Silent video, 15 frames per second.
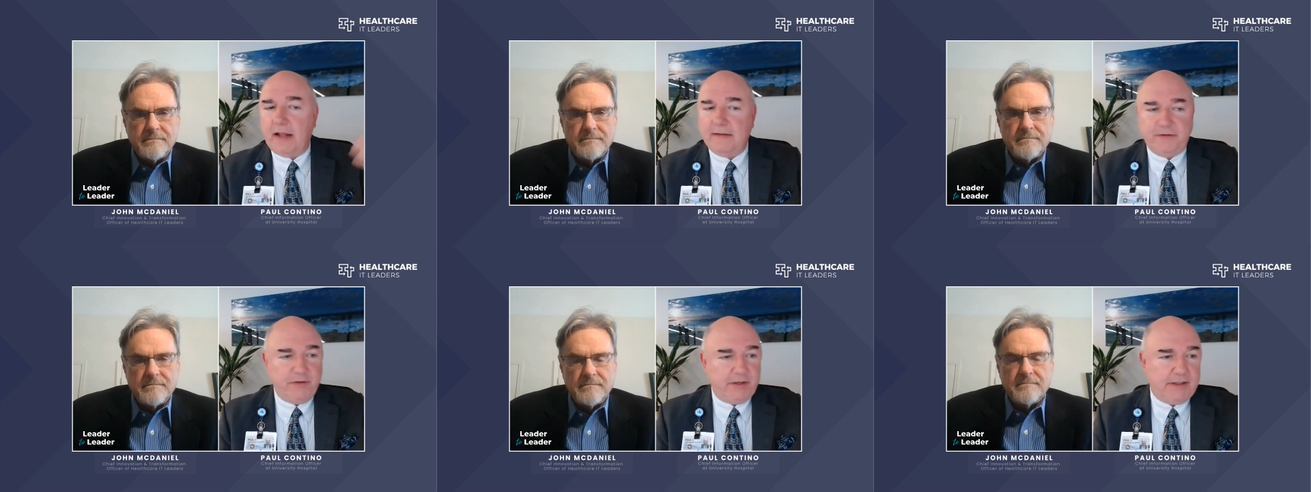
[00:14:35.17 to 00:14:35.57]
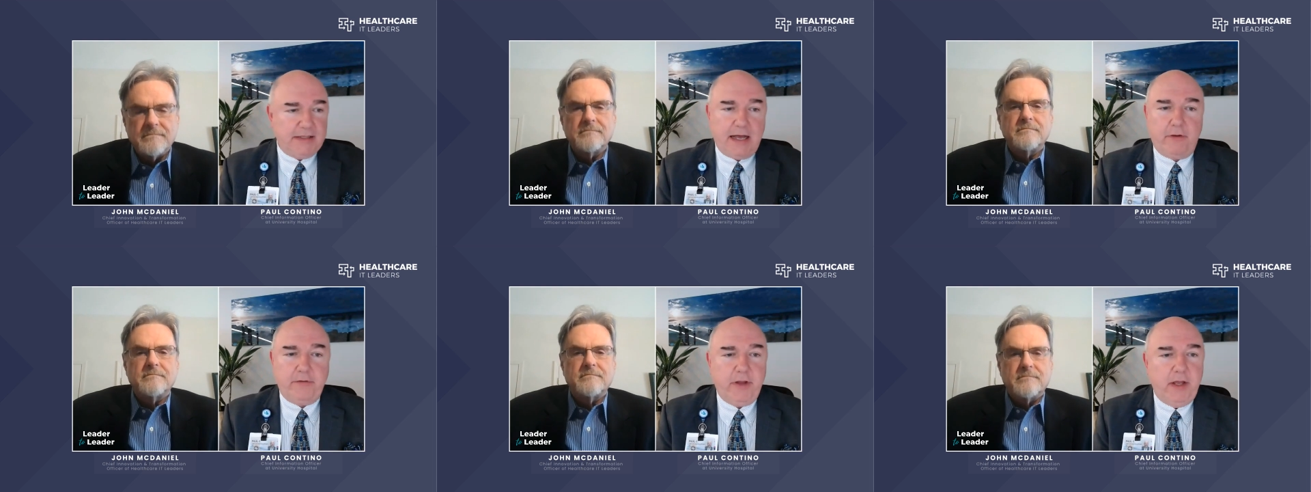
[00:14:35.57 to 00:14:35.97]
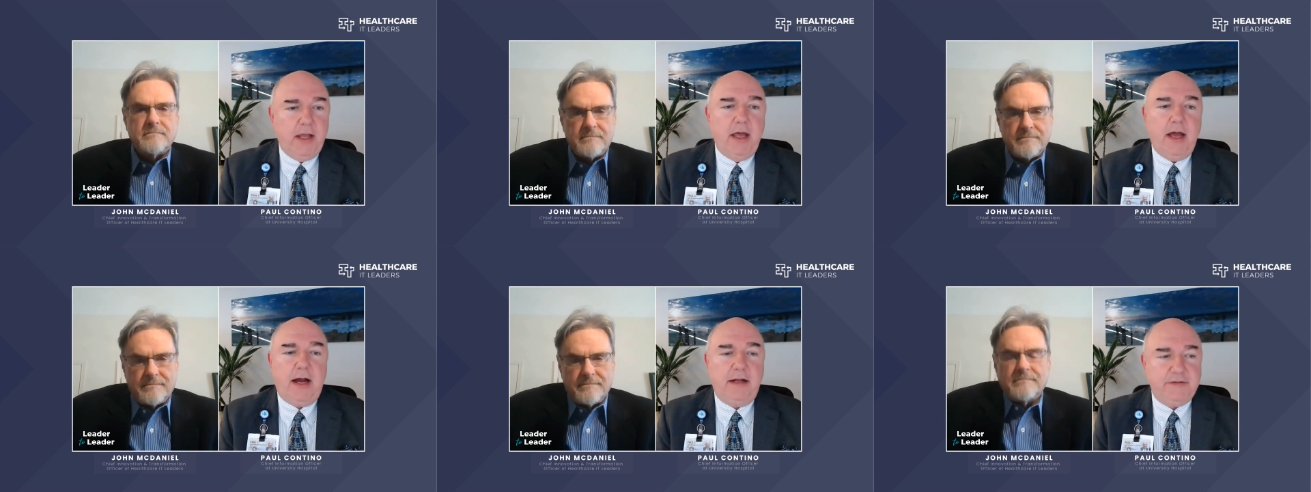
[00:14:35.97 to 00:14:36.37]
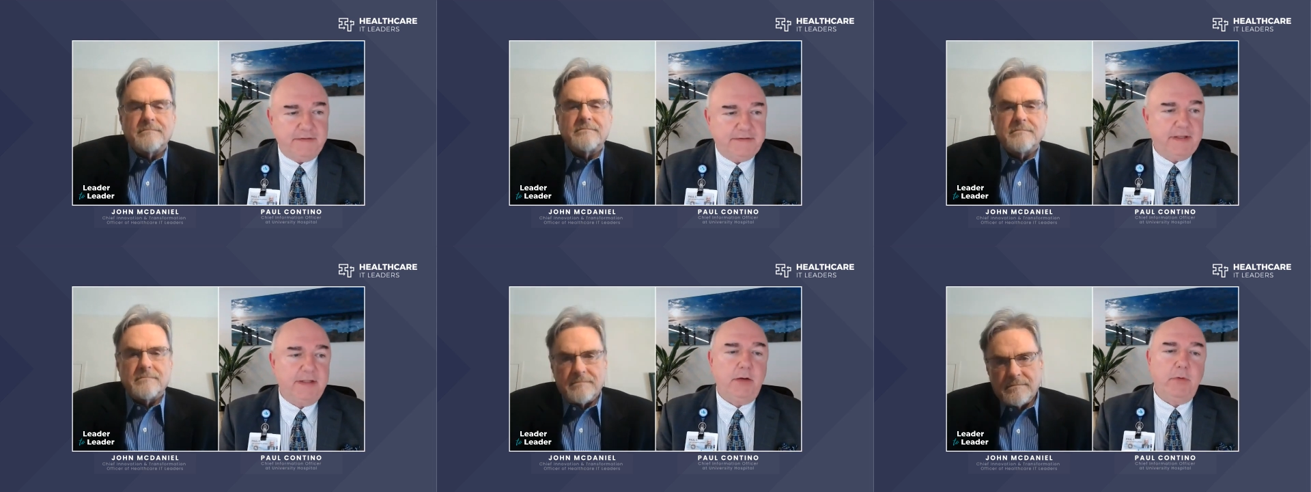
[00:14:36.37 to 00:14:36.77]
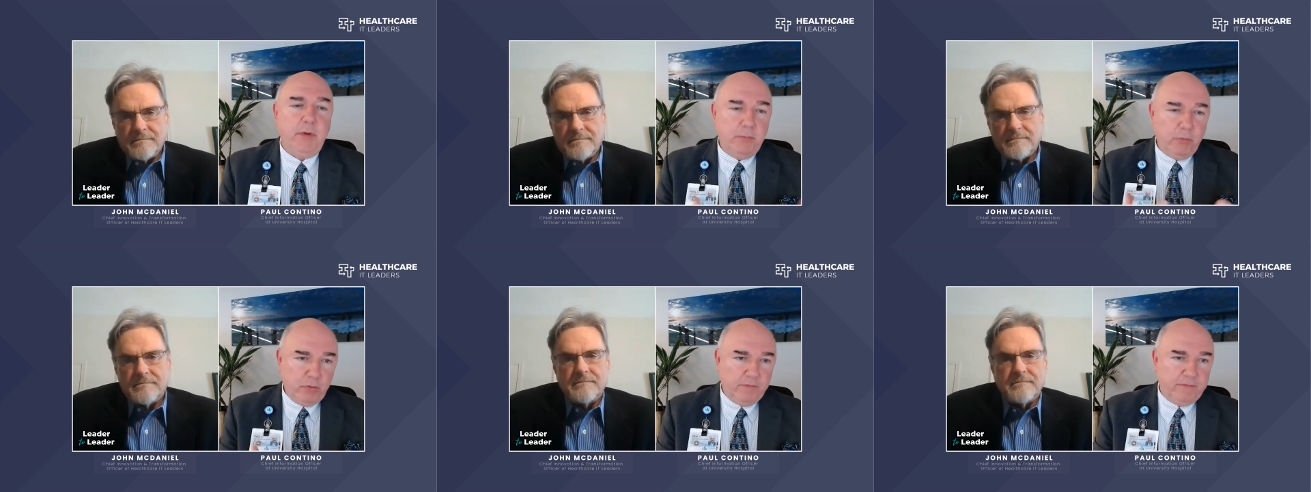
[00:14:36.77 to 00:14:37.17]
Speaker 1: that's in the cloud. I just said that
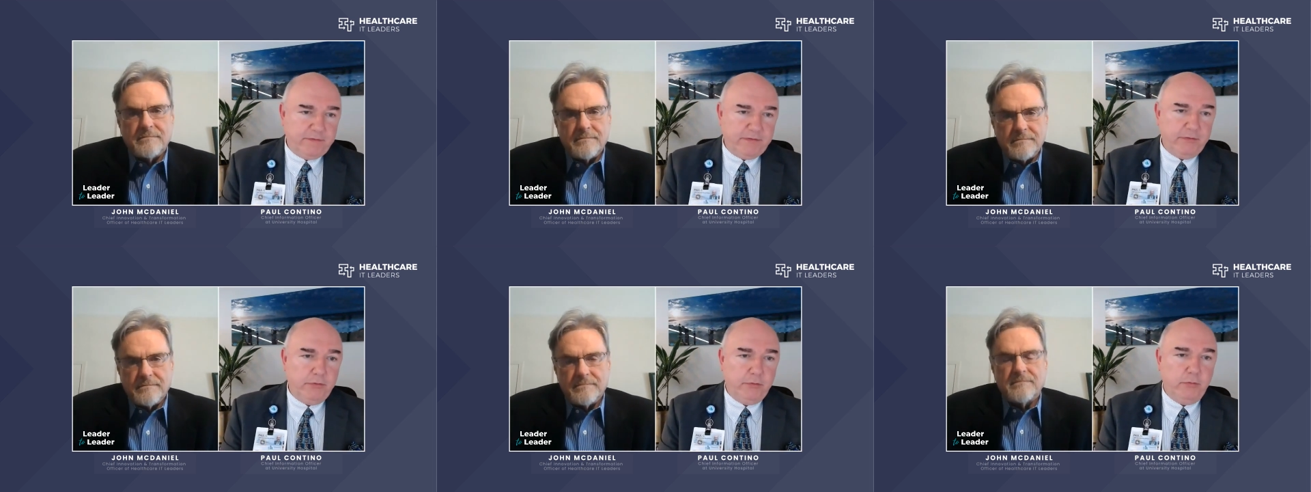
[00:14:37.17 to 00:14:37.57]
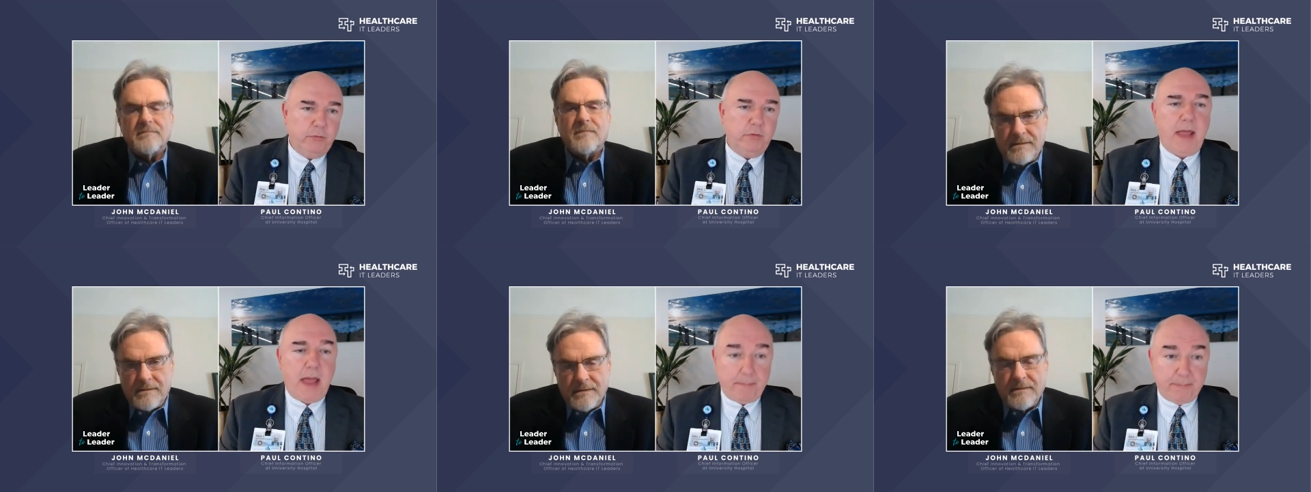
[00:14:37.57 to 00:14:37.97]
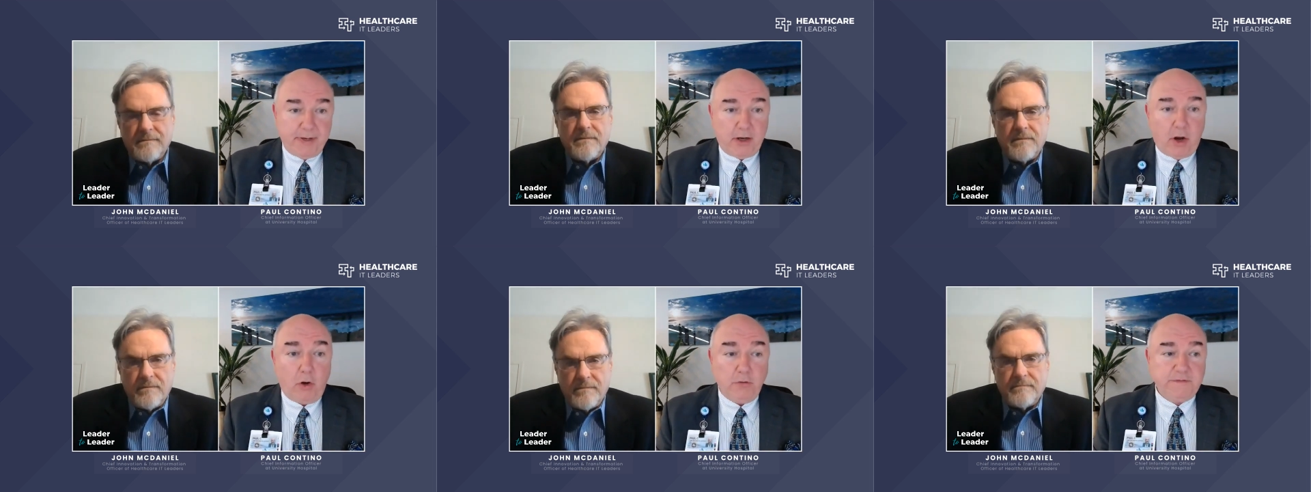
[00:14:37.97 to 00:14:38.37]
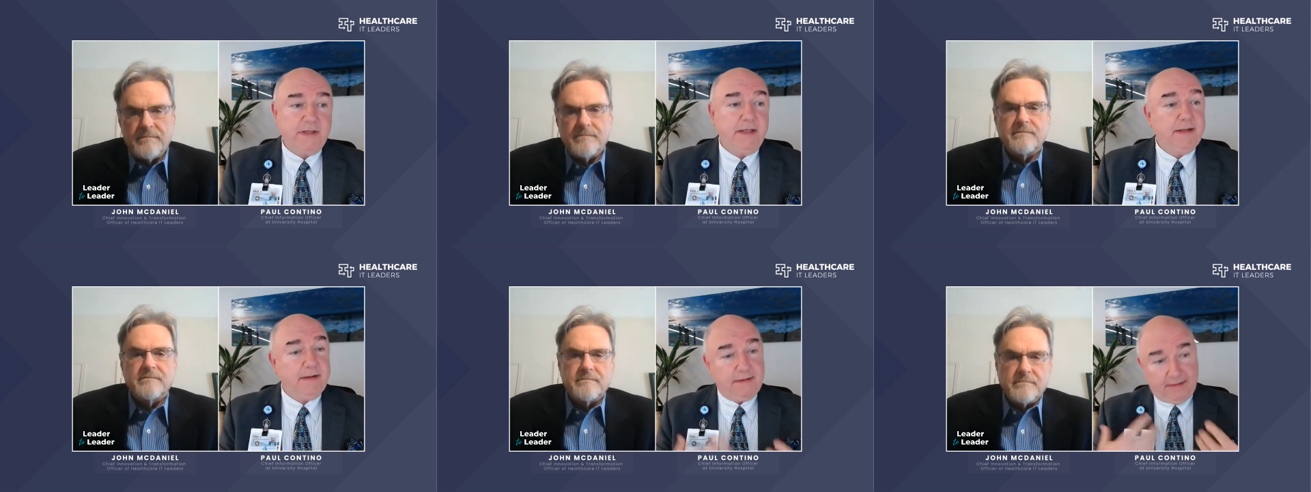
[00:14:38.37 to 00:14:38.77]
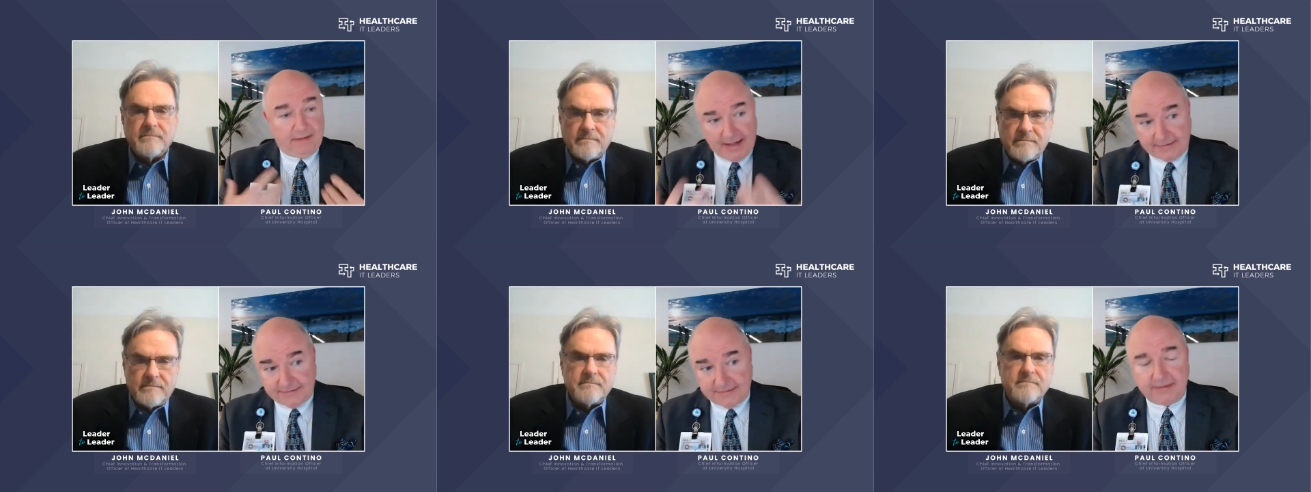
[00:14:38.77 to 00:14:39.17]
we moved to Epic hosting,
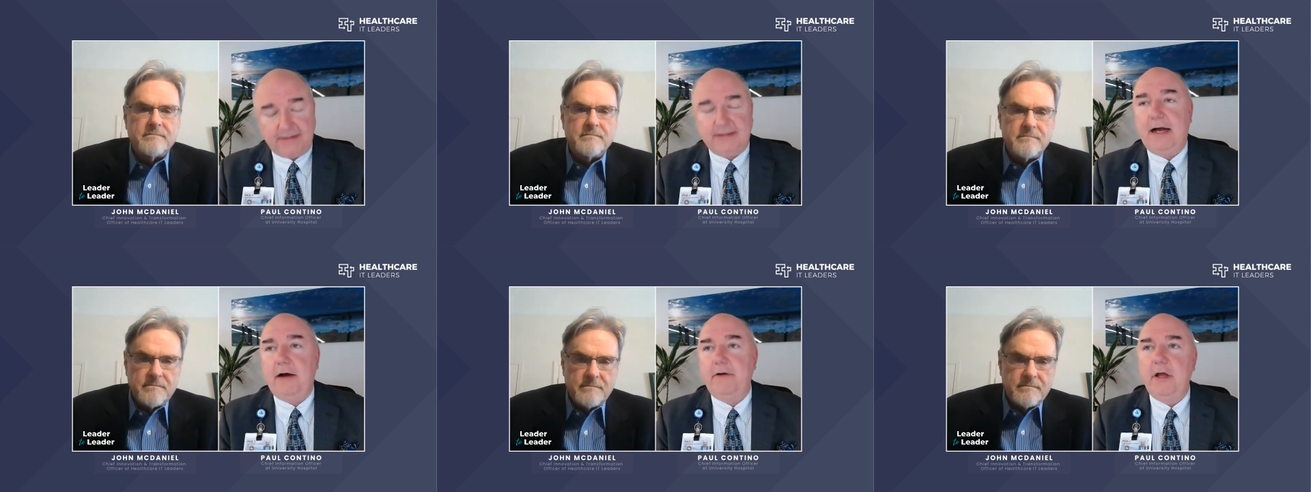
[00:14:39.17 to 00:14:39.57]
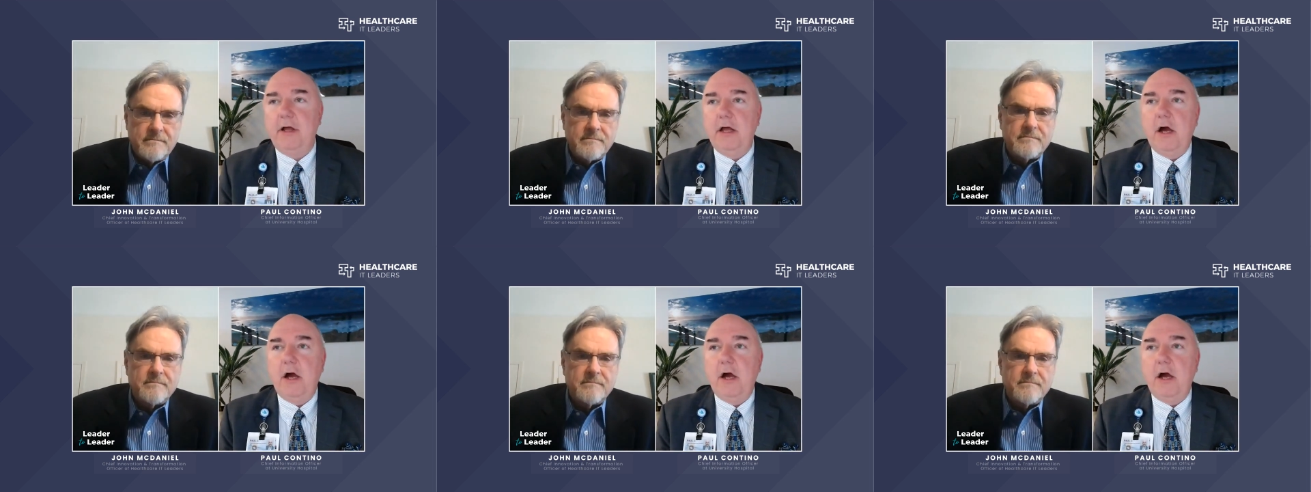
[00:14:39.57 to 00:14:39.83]
that's in the cloud.